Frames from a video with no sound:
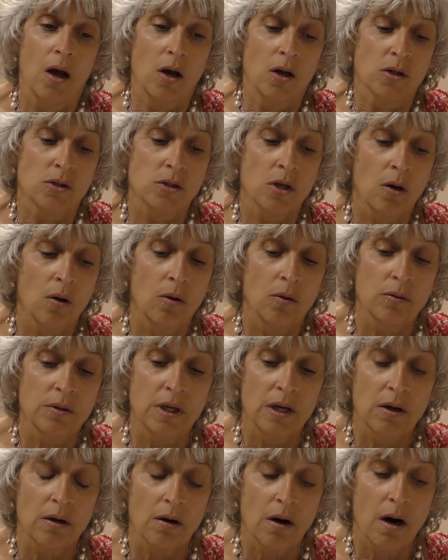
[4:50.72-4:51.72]
So
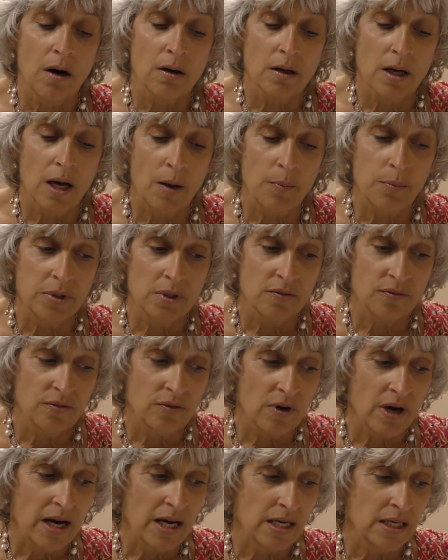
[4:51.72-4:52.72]
there are a couple of
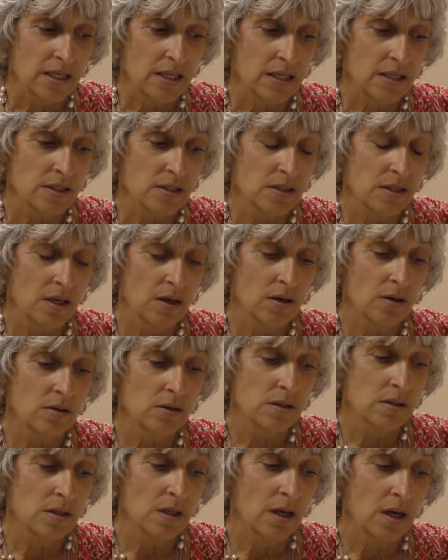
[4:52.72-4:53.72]
varieties.
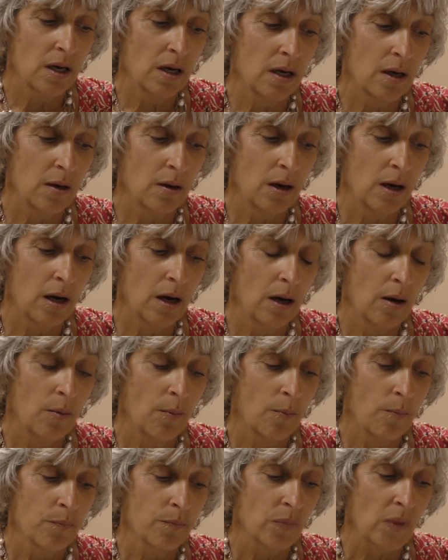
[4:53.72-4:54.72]
There's the
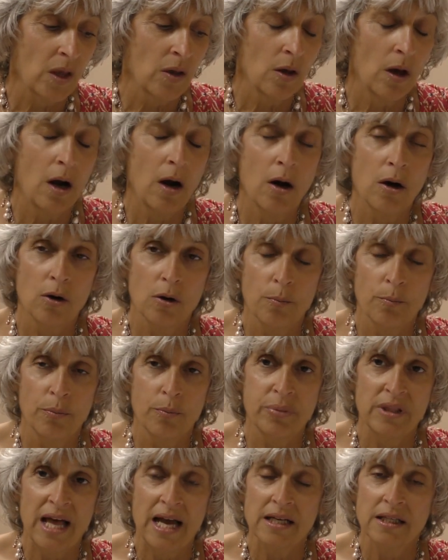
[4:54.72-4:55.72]
our
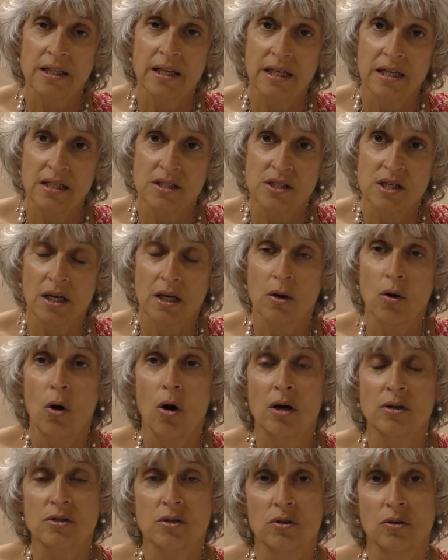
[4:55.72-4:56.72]
black-legged tick,
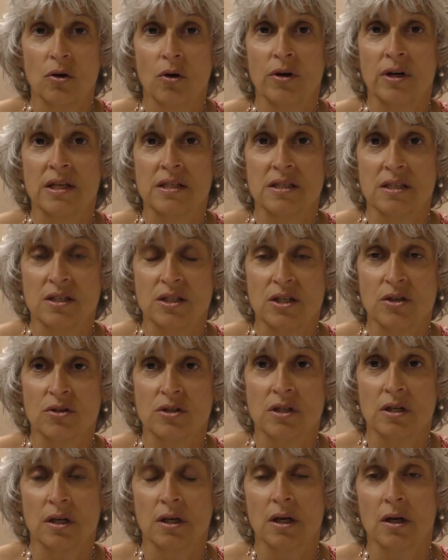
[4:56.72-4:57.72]
also known as the deer
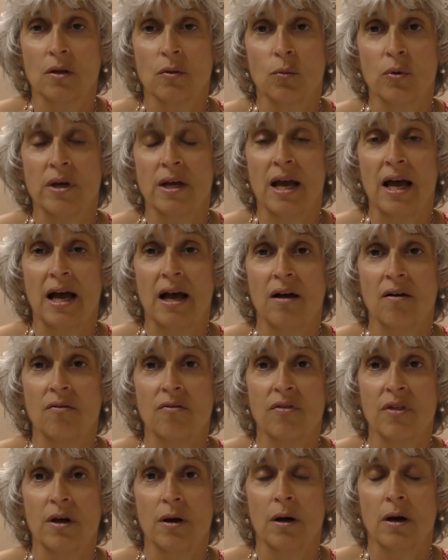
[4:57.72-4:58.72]
tick. We
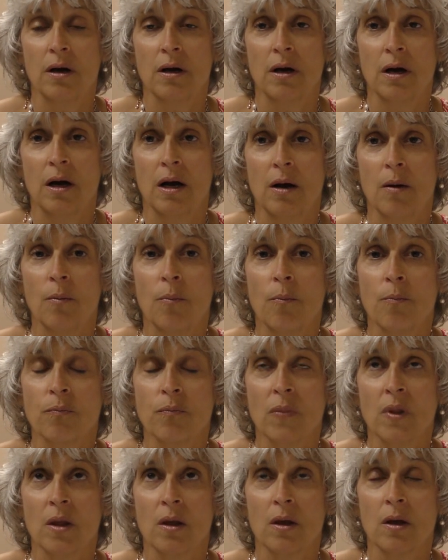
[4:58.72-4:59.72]
have the
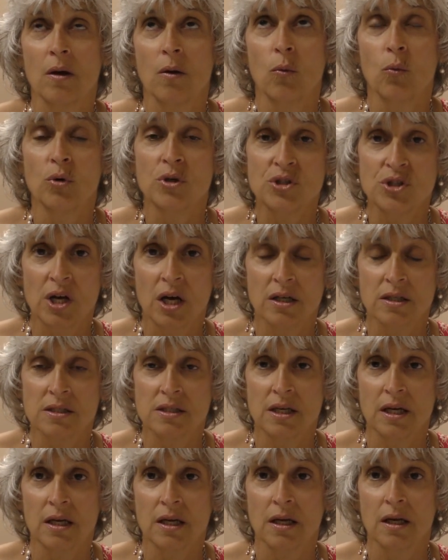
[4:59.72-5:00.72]
woodchuck
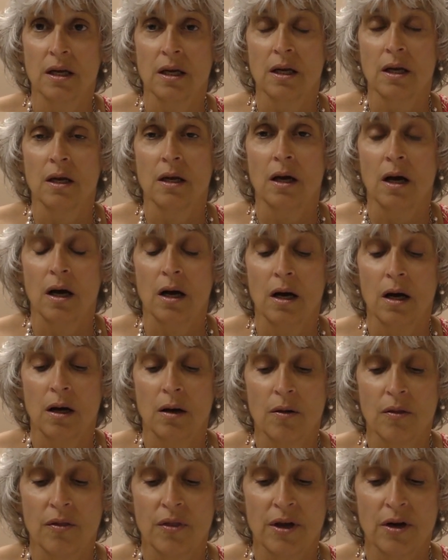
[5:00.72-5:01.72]
tick.
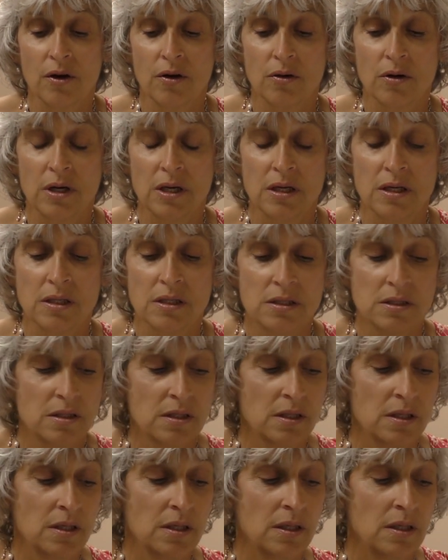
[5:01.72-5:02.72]
There is
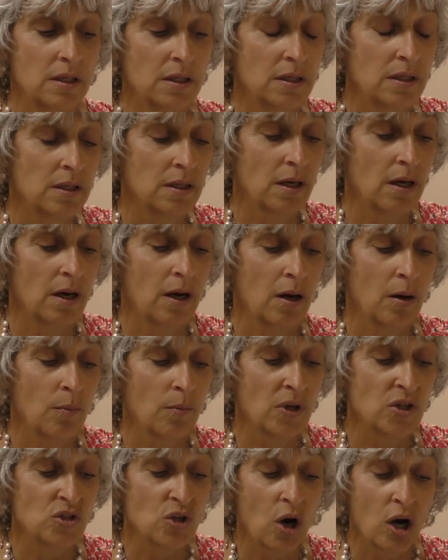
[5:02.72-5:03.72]
the
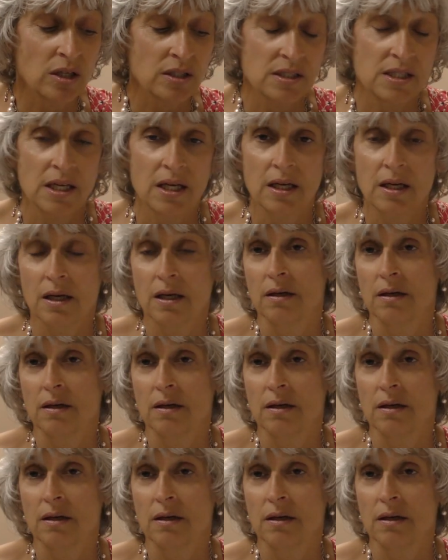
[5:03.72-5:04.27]
dog tick.